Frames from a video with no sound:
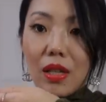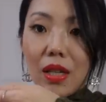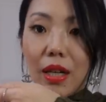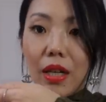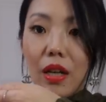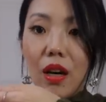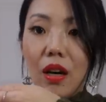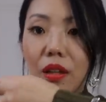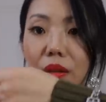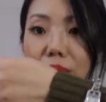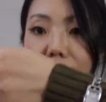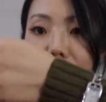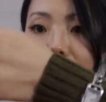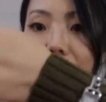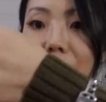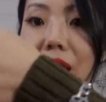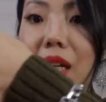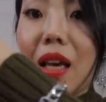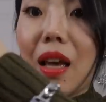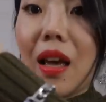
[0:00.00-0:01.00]
like on
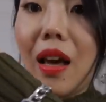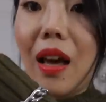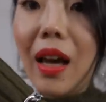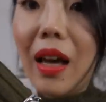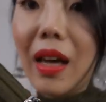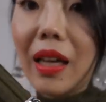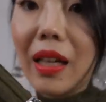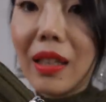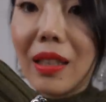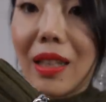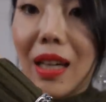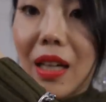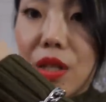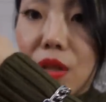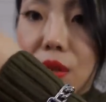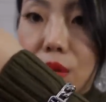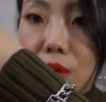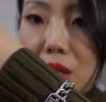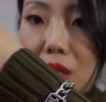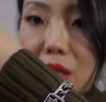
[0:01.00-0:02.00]
me. And
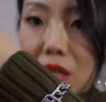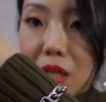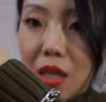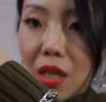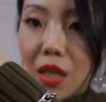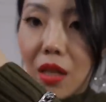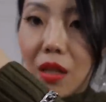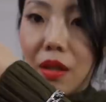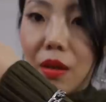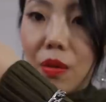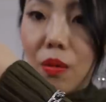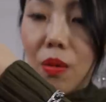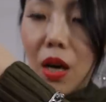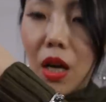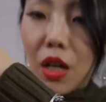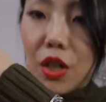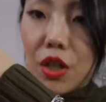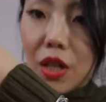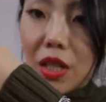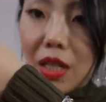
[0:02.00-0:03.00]
as you see, the
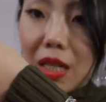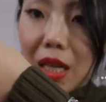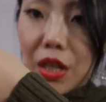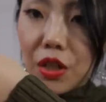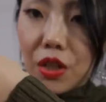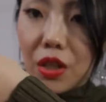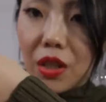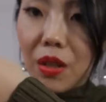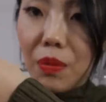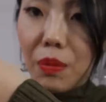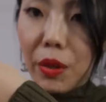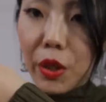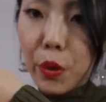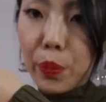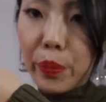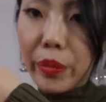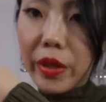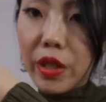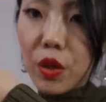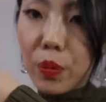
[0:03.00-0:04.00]
watch is actually much,
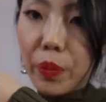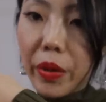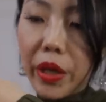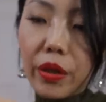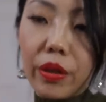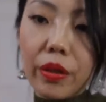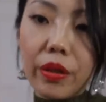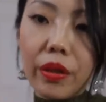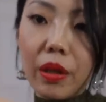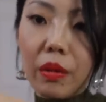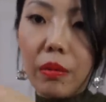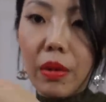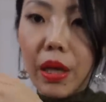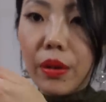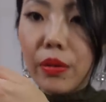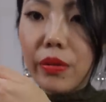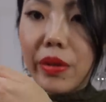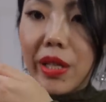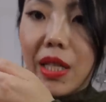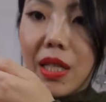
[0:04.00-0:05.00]
much bigger than my
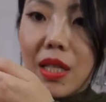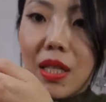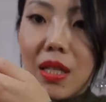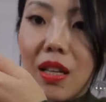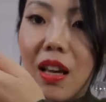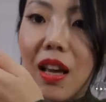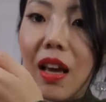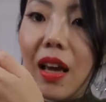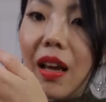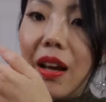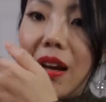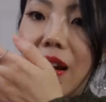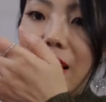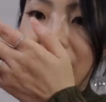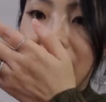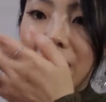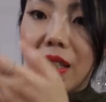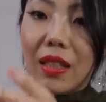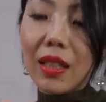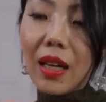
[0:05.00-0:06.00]
wrist. And I
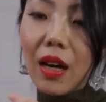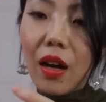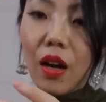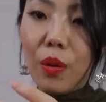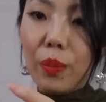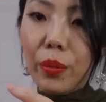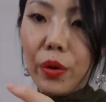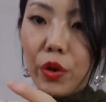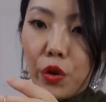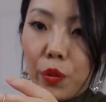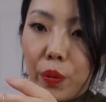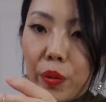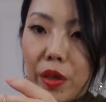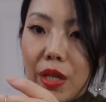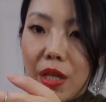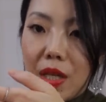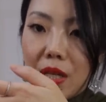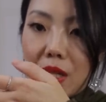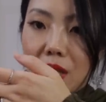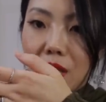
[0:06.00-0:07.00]
did that on
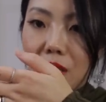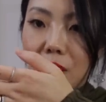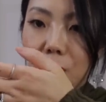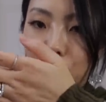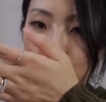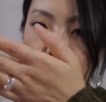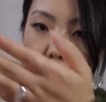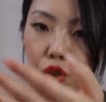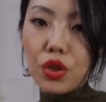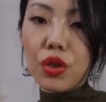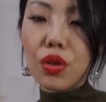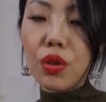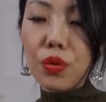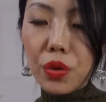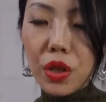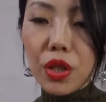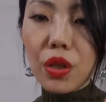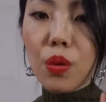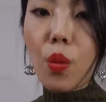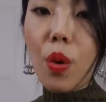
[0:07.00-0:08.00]
purpose which is the
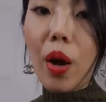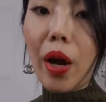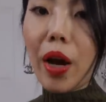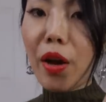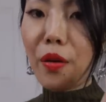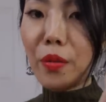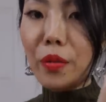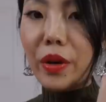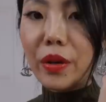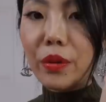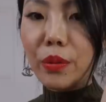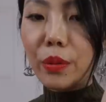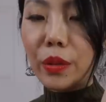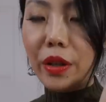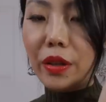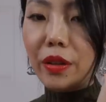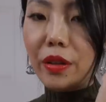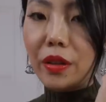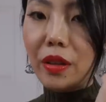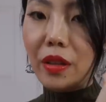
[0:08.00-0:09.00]
reason why I went
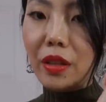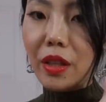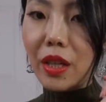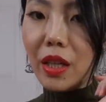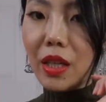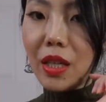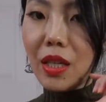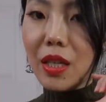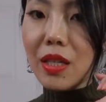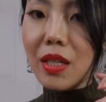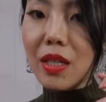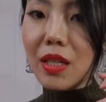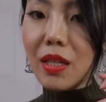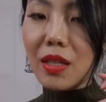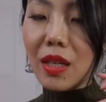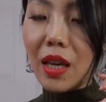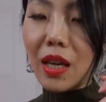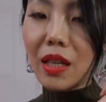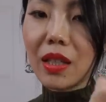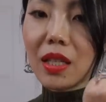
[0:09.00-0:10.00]
with the
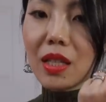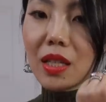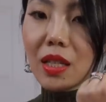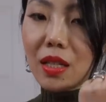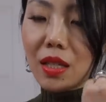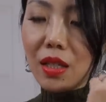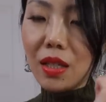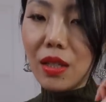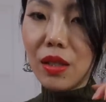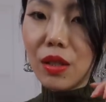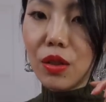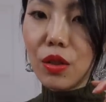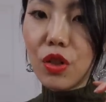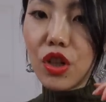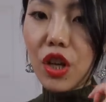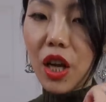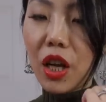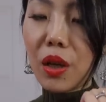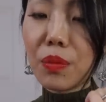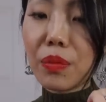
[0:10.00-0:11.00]
stainless steel
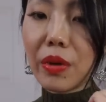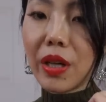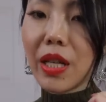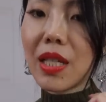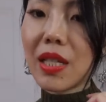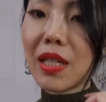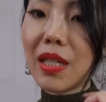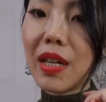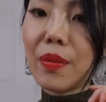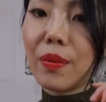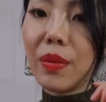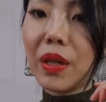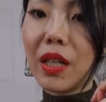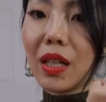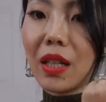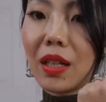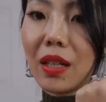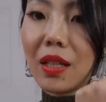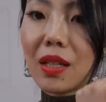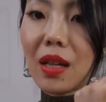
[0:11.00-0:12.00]
chain bracelet
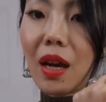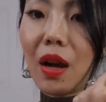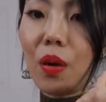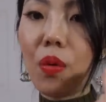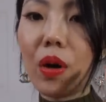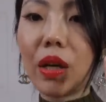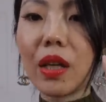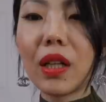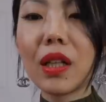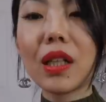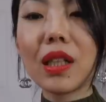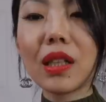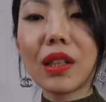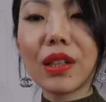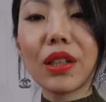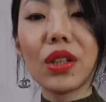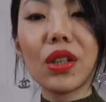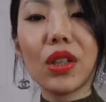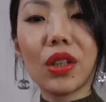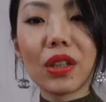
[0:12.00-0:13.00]
because I wanted it
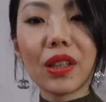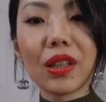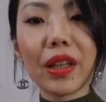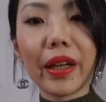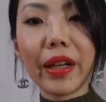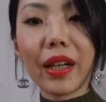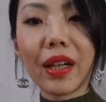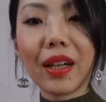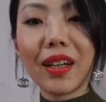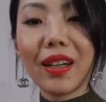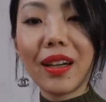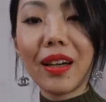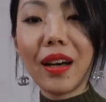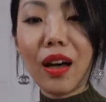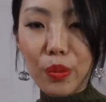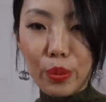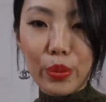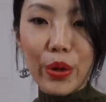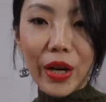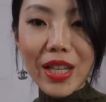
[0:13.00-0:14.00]
to look like
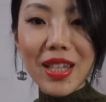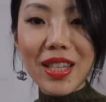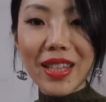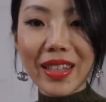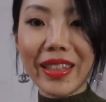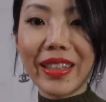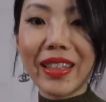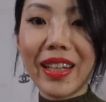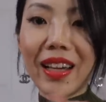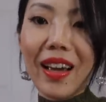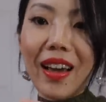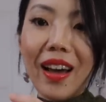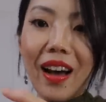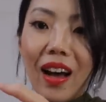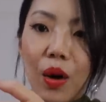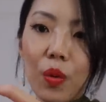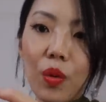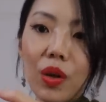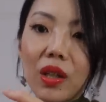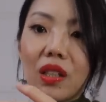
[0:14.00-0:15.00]
a bracelet.
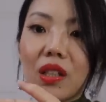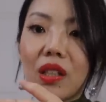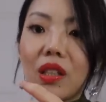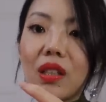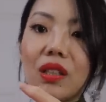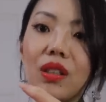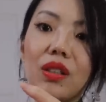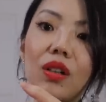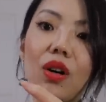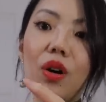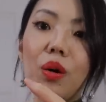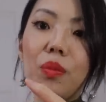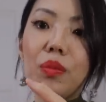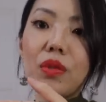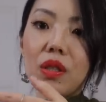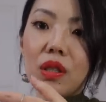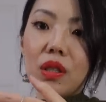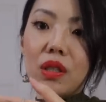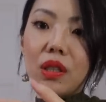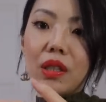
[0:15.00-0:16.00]
I wanted it to
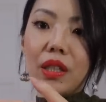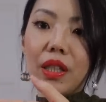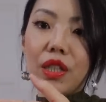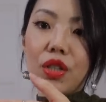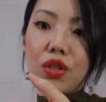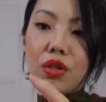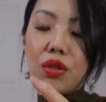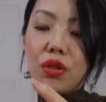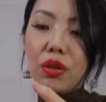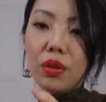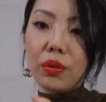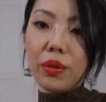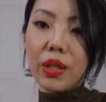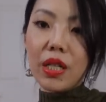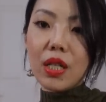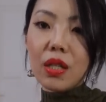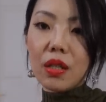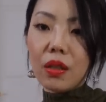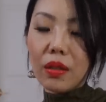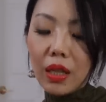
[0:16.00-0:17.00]
almost look like jewelry
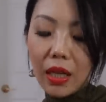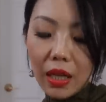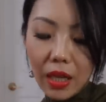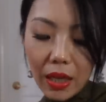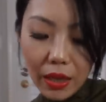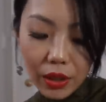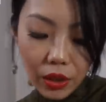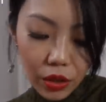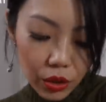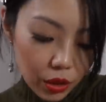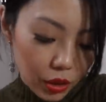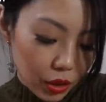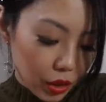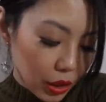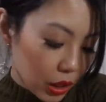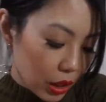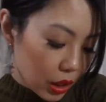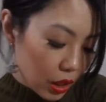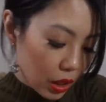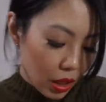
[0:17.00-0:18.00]
so that I
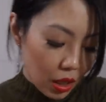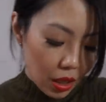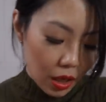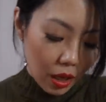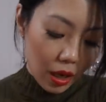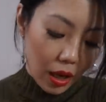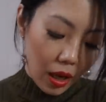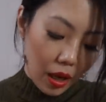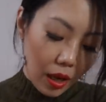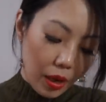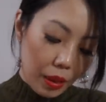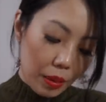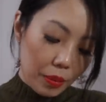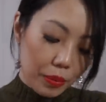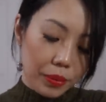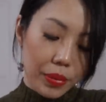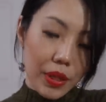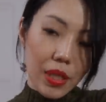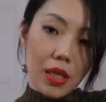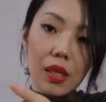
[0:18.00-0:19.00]
could
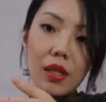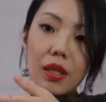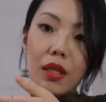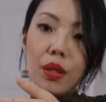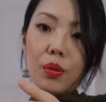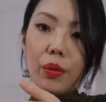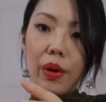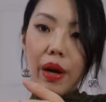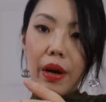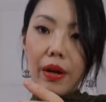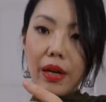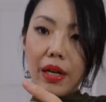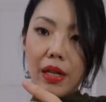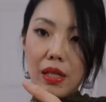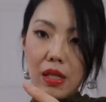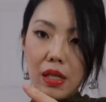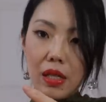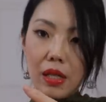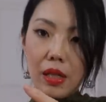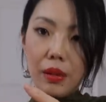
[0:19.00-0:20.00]
um, basically wear
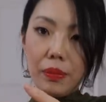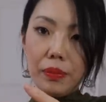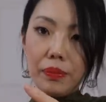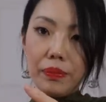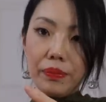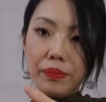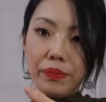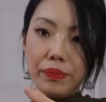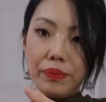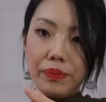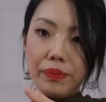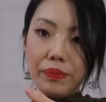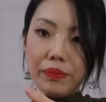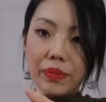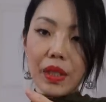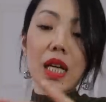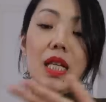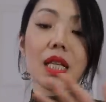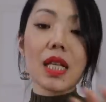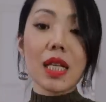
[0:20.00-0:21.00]
as a
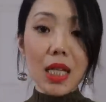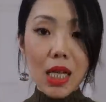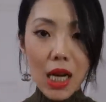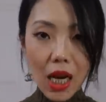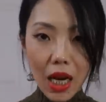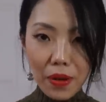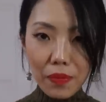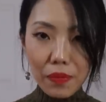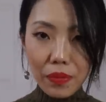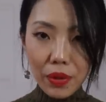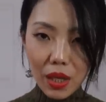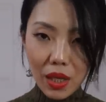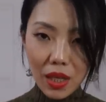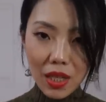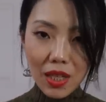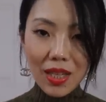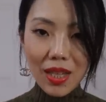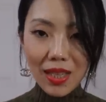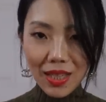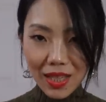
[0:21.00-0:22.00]
as a
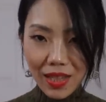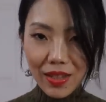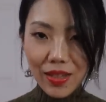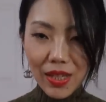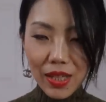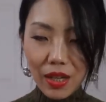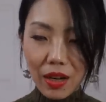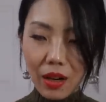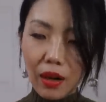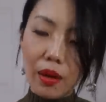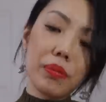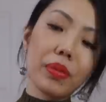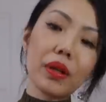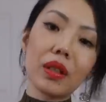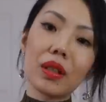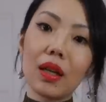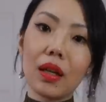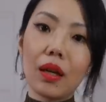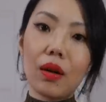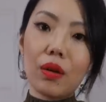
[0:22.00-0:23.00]
timepiece that tells time, but
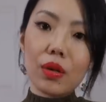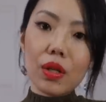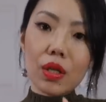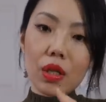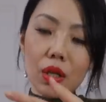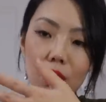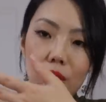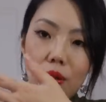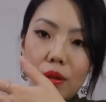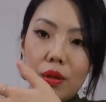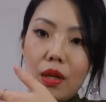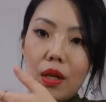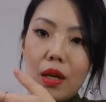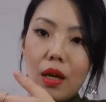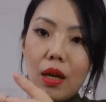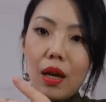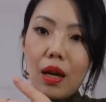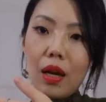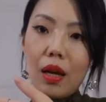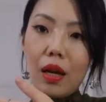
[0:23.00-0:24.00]
that also
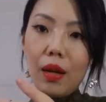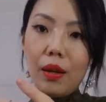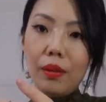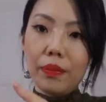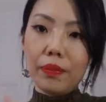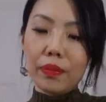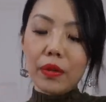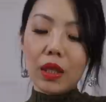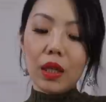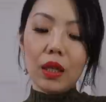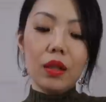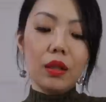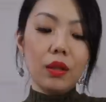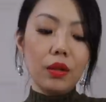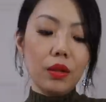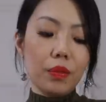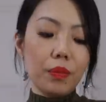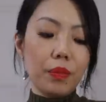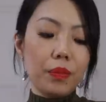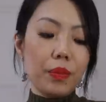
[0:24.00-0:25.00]
um,
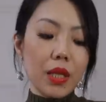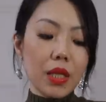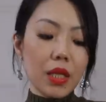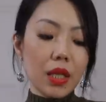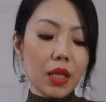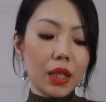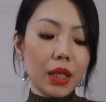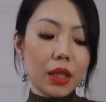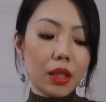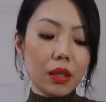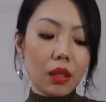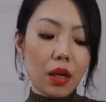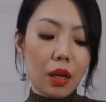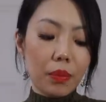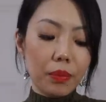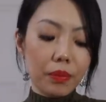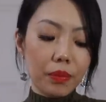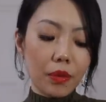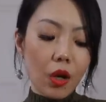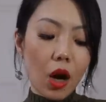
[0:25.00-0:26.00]
can basically
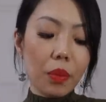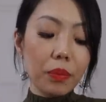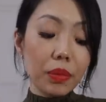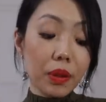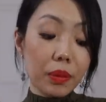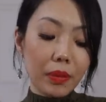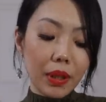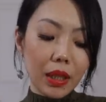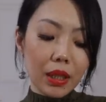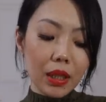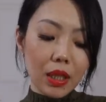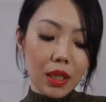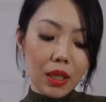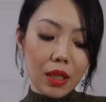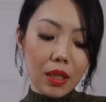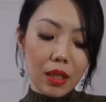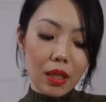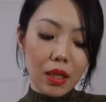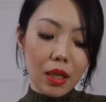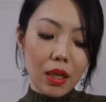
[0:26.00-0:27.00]

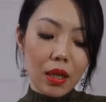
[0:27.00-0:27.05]
complement